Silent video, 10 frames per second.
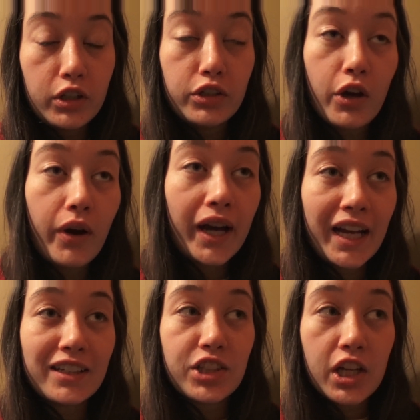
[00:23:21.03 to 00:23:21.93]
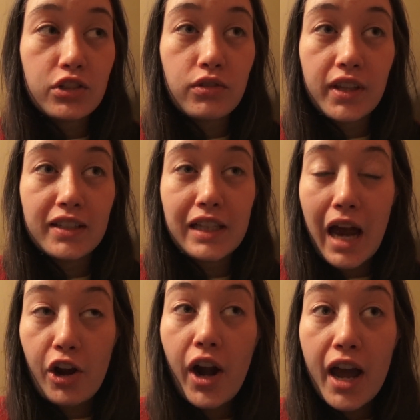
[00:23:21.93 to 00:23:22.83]
You know, I got chased through the
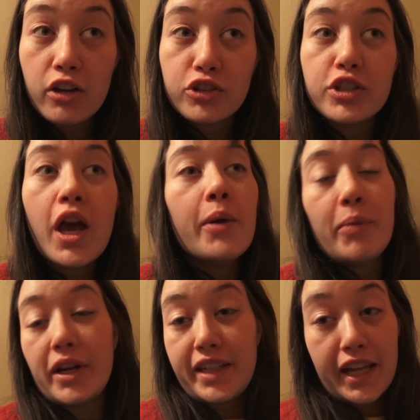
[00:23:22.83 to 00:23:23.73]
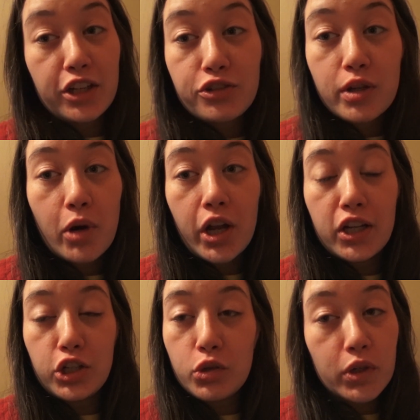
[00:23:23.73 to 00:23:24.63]
entire house by Danny Treemont,
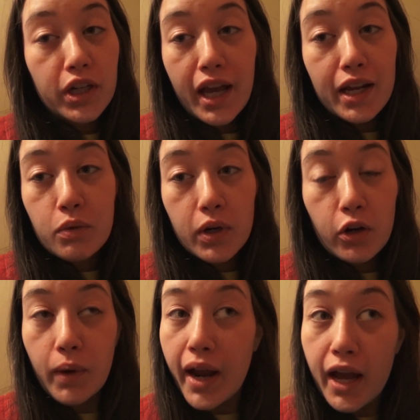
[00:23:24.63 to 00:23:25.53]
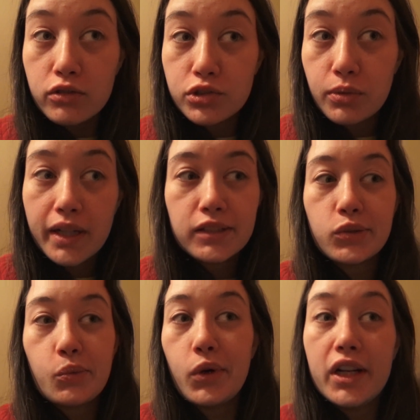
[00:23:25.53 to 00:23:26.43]
and you weren't anywhere around, so I
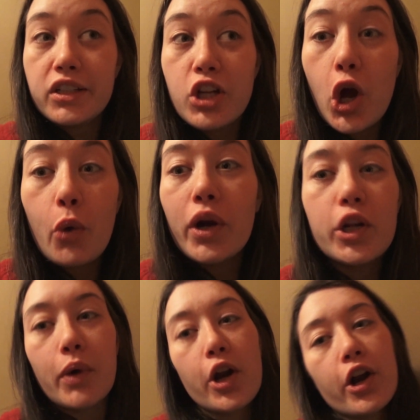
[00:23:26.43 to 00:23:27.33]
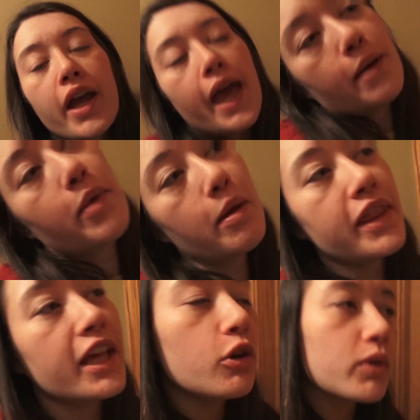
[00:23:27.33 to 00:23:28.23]
just wanted to know where you were, and maybe
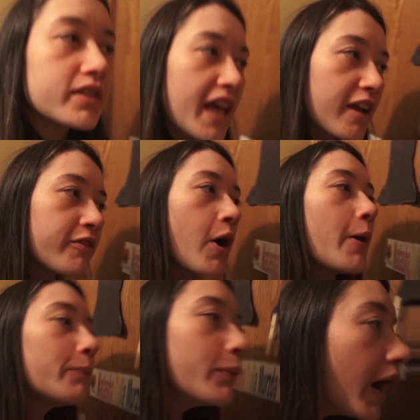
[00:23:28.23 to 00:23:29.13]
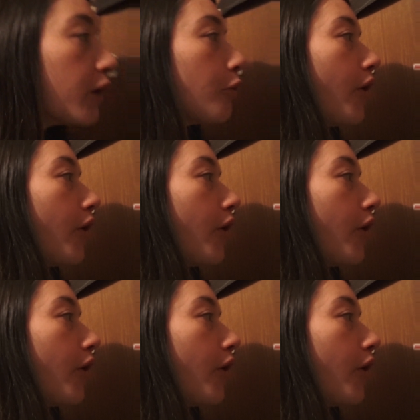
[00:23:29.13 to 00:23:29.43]
that you were safe, but